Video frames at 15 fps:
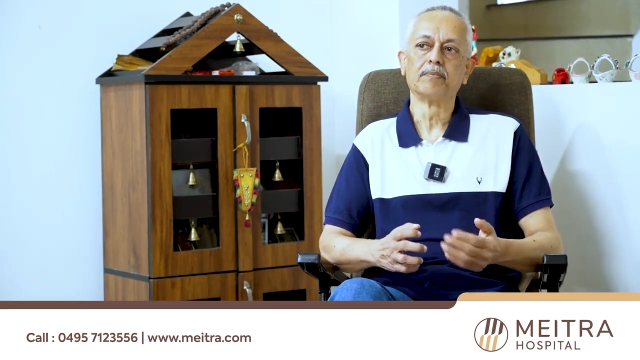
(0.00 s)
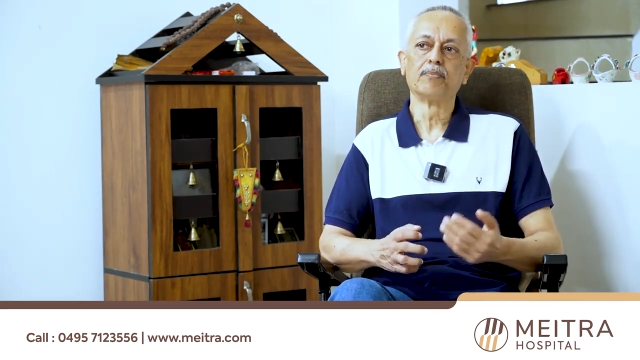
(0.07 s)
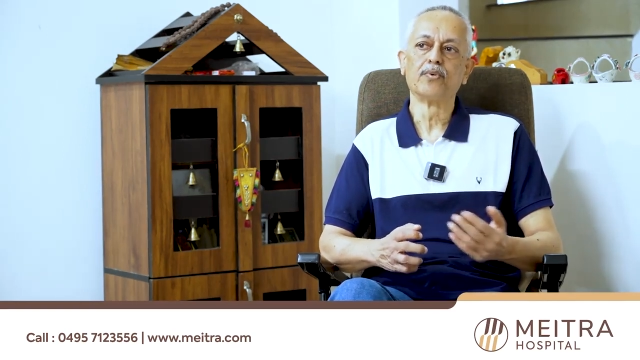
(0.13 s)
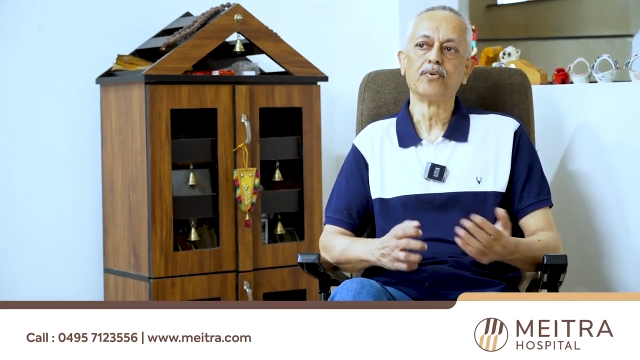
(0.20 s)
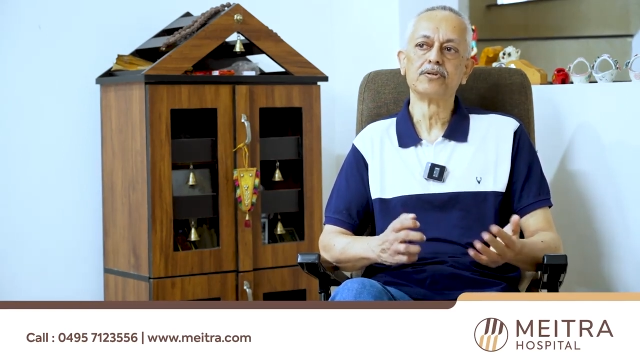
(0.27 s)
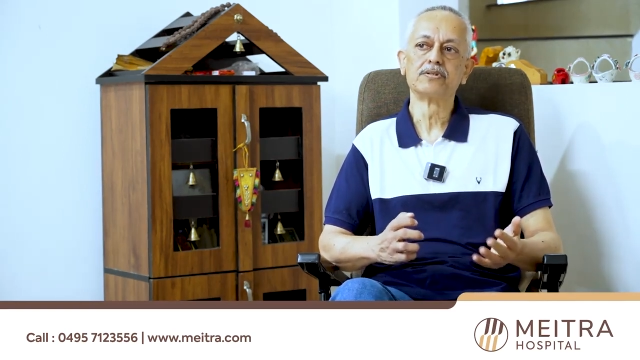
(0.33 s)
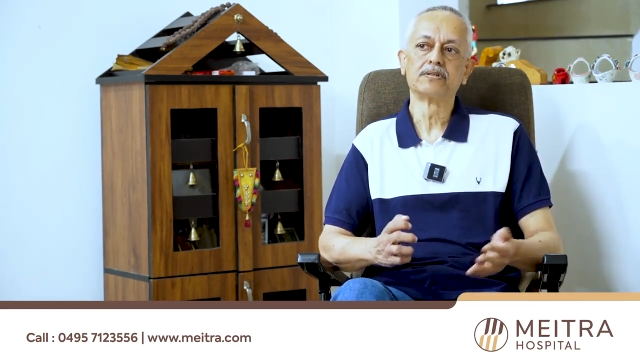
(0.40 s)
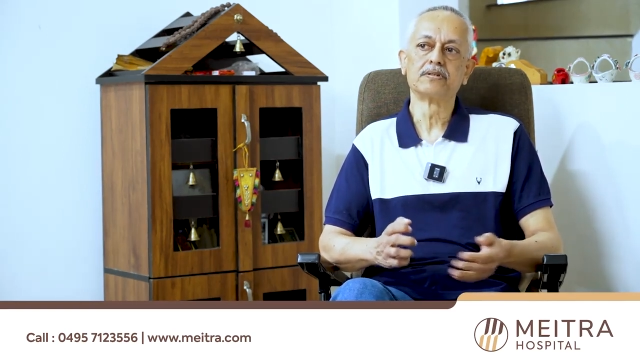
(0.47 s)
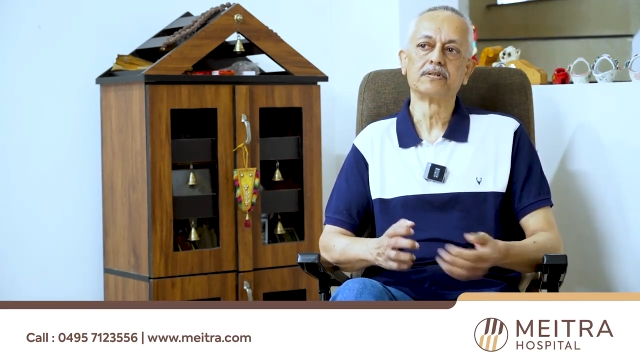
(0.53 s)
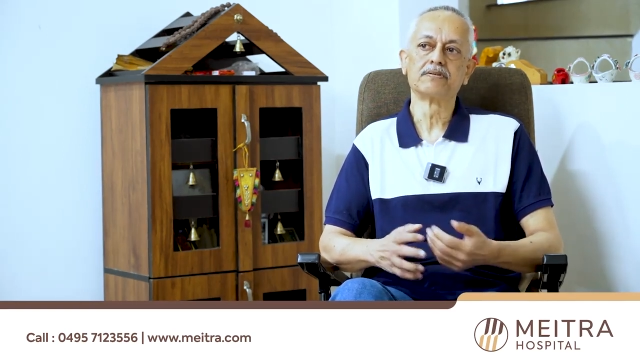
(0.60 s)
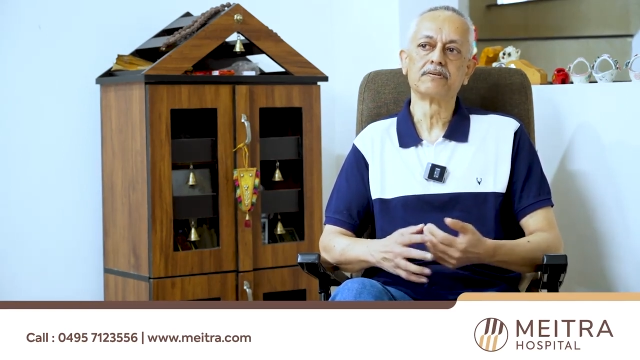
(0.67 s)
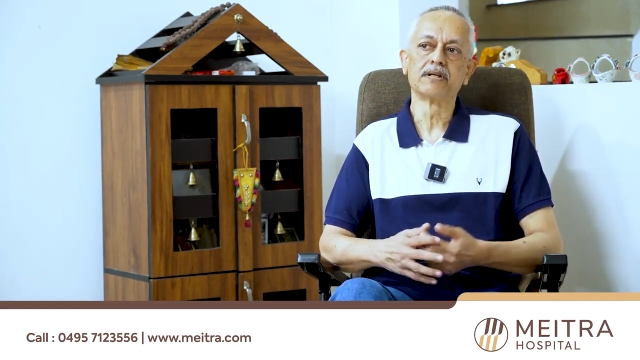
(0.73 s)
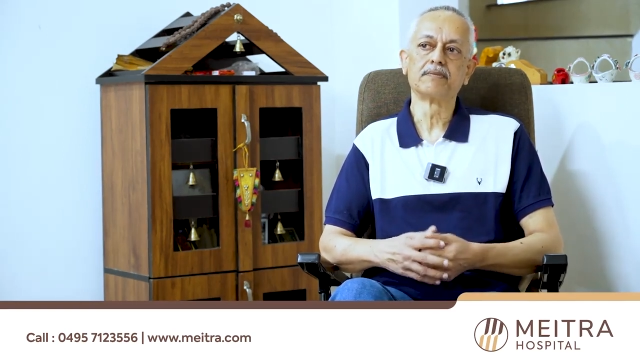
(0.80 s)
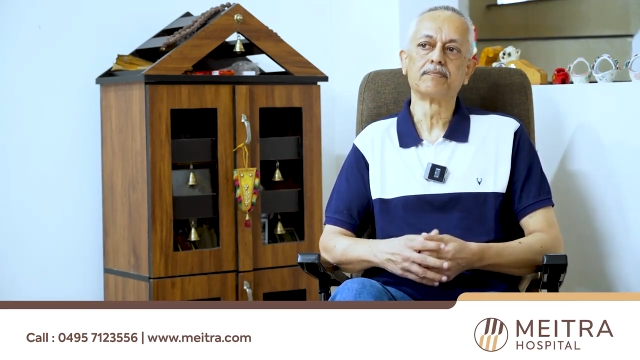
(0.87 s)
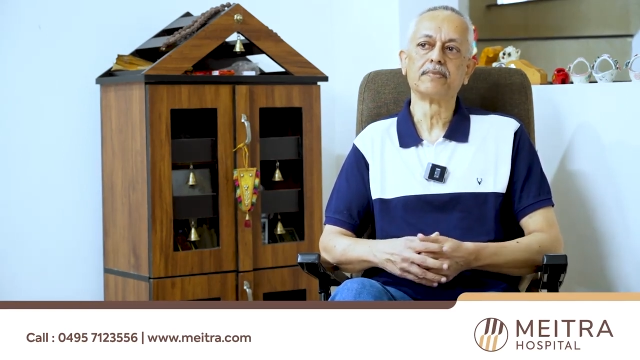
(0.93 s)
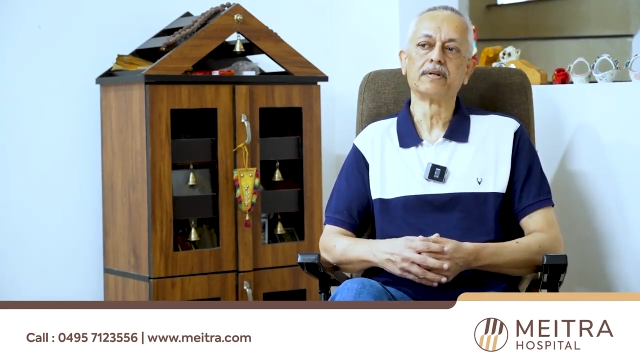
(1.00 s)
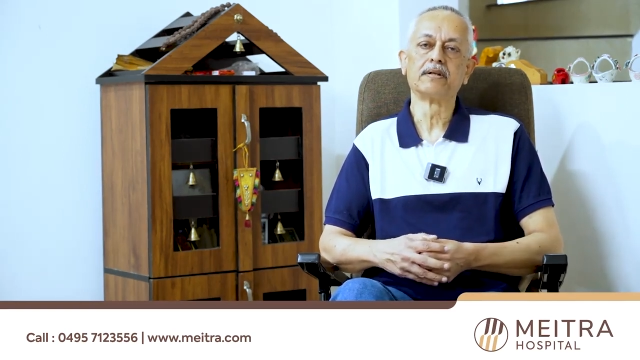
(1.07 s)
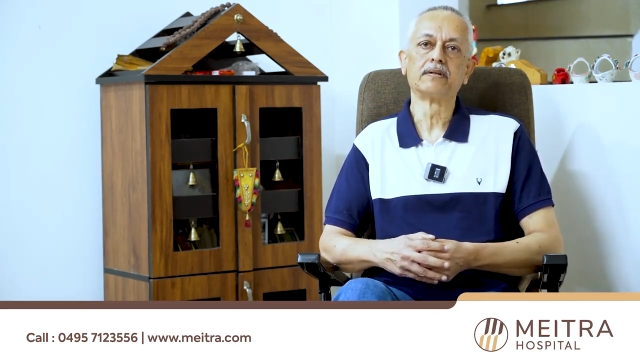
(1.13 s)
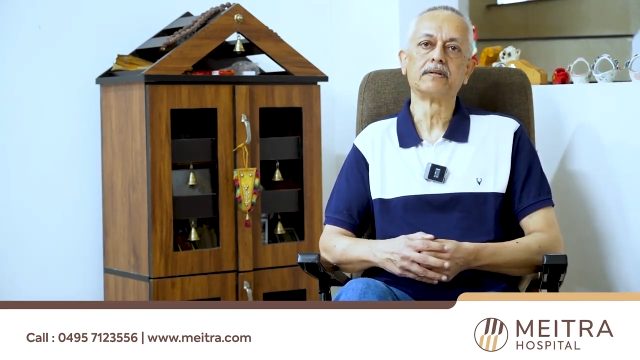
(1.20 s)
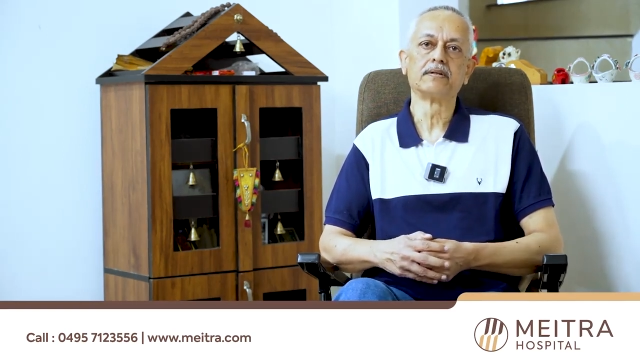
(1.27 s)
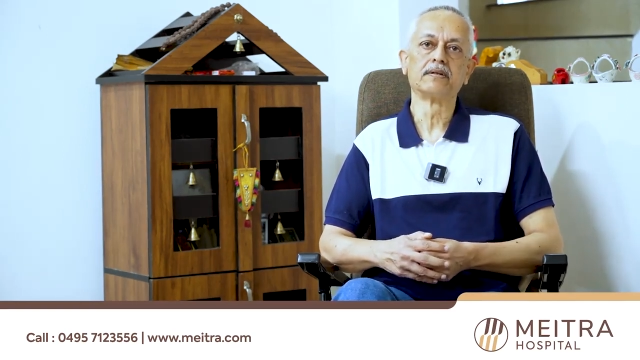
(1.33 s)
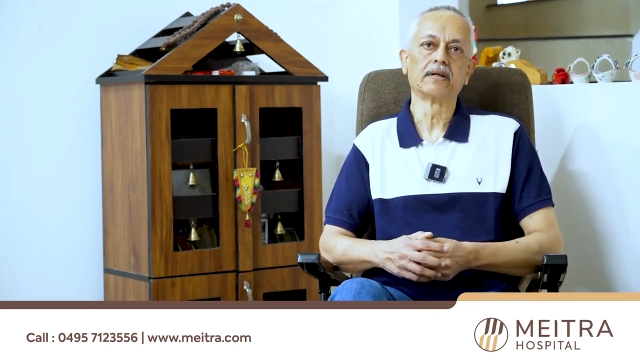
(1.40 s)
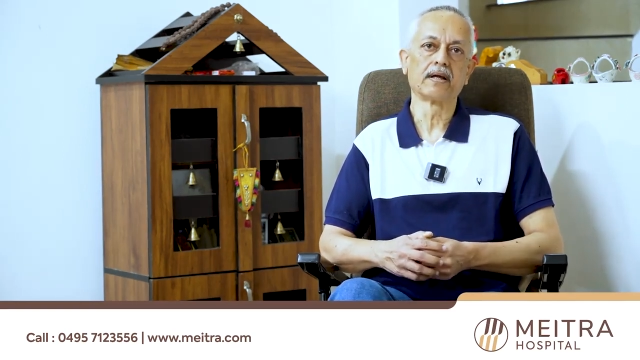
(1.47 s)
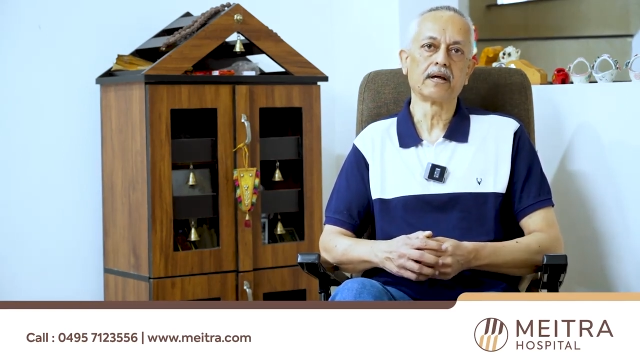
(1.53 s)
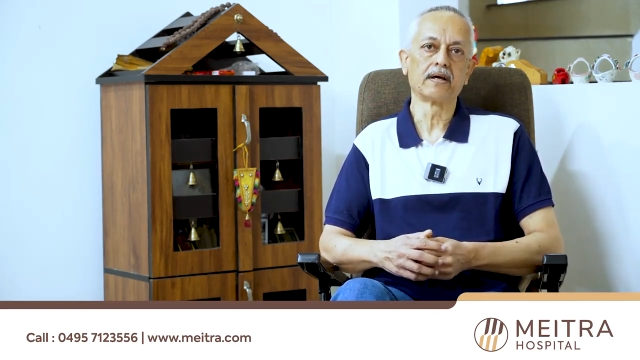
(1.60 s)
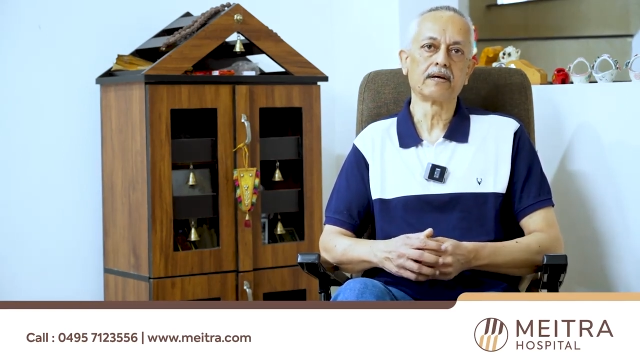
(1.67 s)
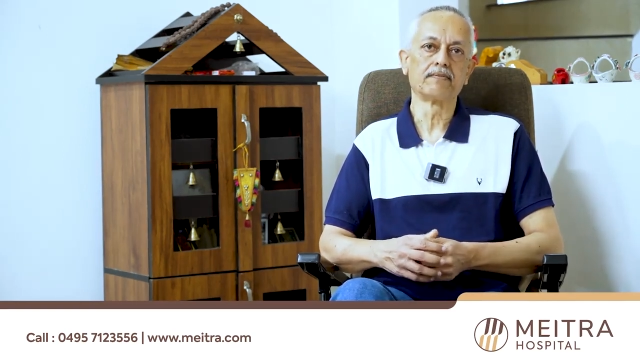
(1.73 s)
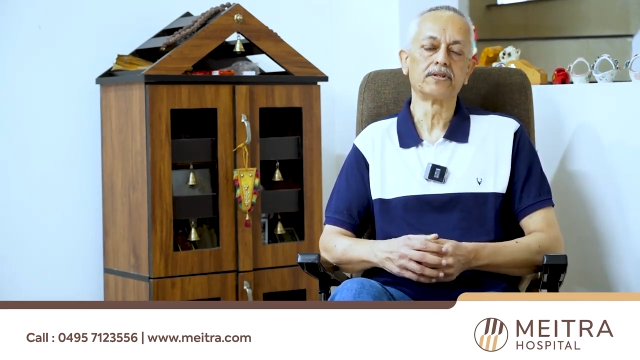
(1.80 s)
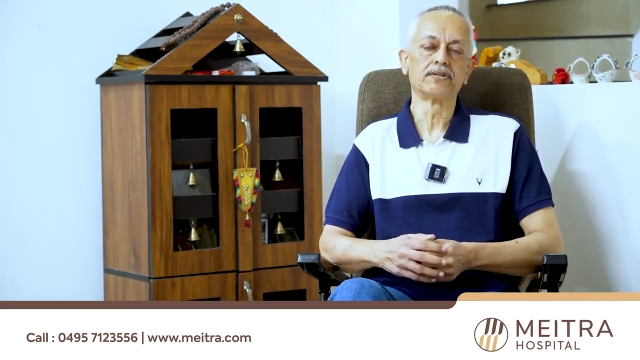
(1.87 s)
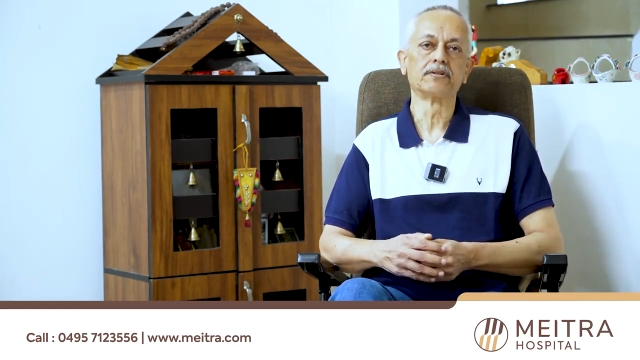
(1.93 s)
post-treatment
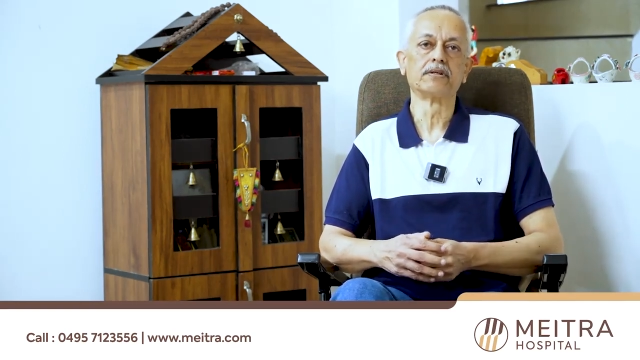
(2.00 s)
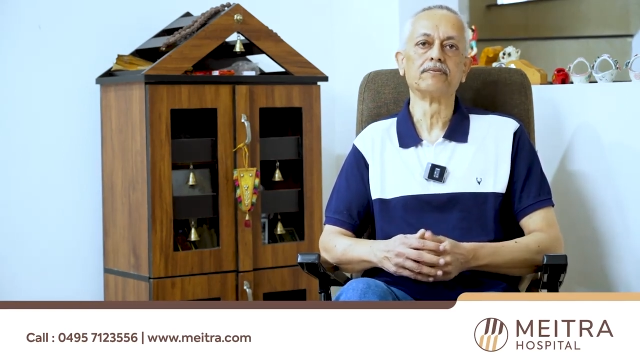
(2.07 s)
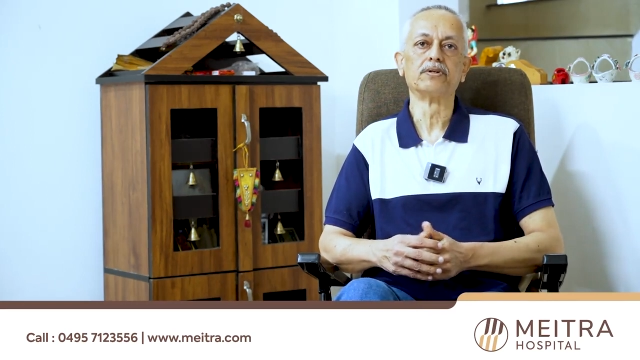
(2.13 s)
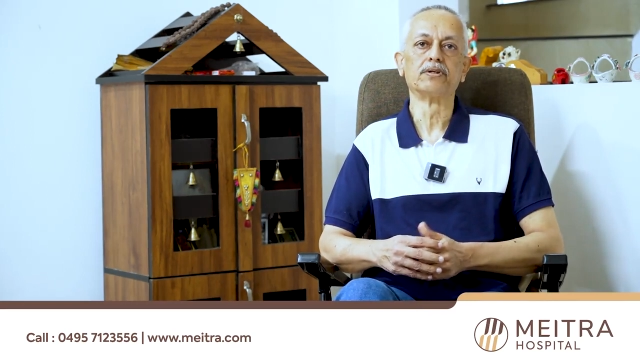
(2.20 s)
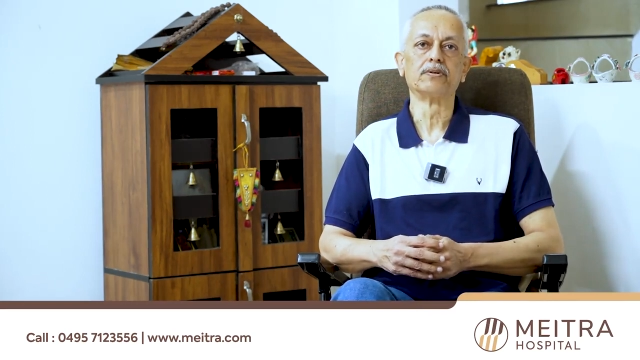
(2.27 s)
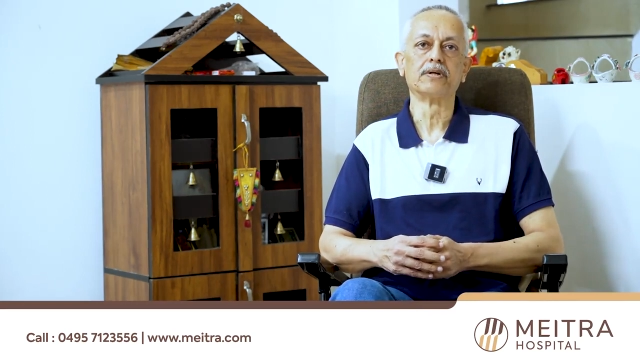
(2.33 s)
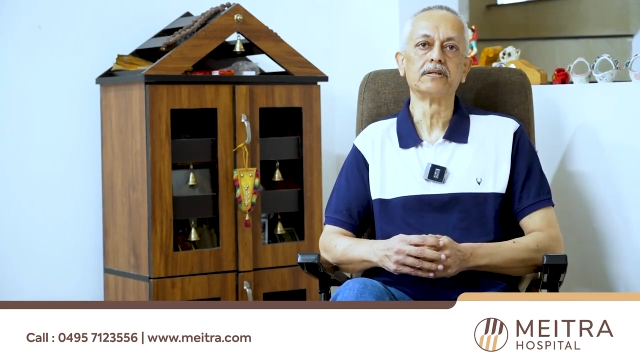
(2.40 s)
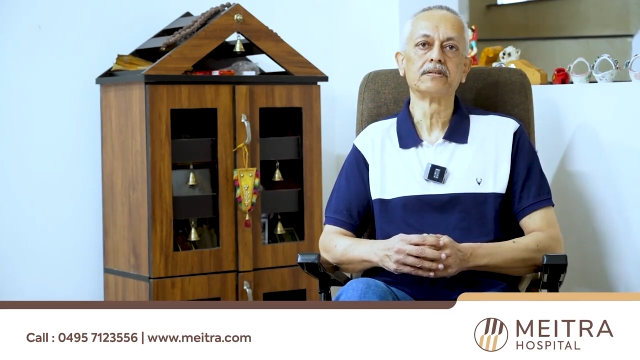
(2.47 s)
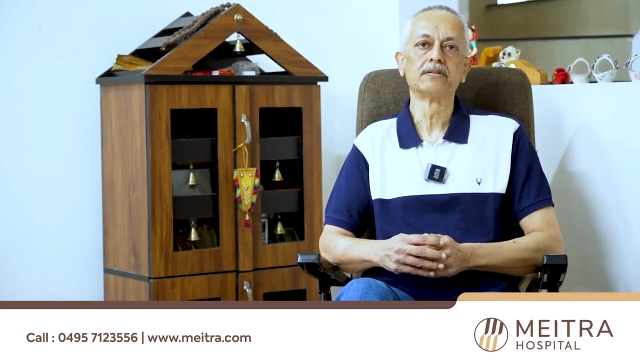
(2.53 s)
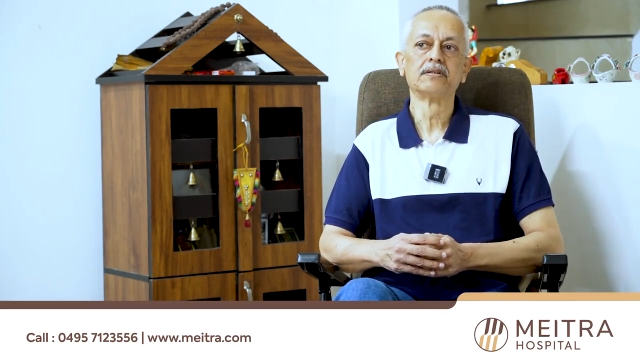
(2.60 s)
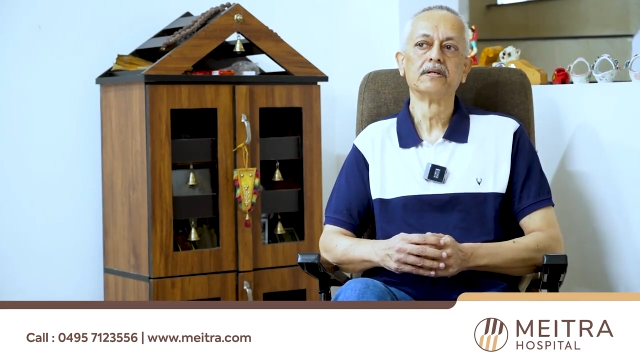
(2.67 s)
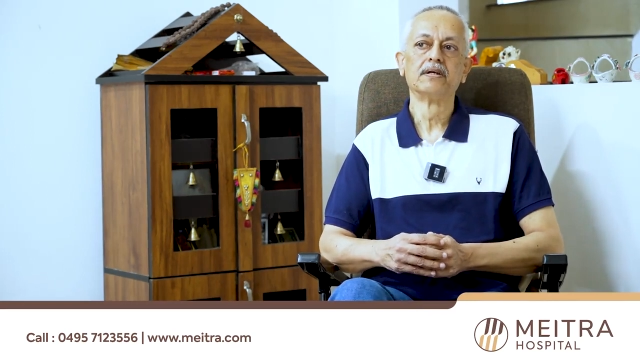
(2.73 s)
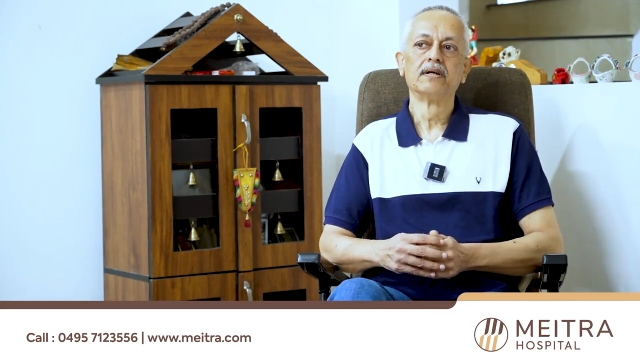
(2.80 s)
care which was given to us.